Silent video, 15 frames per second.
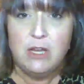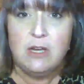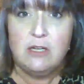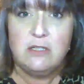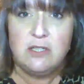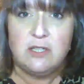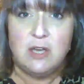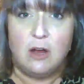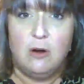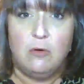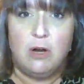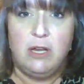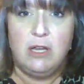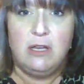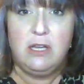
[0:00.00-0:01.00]

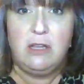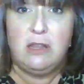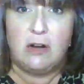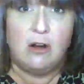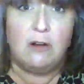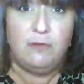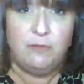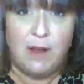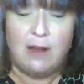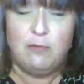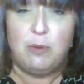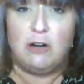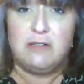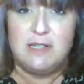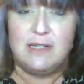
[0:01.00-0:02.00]
So there are 5
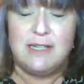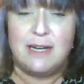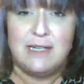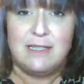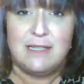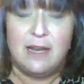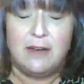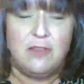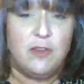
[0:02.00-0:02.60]
parts, as I said.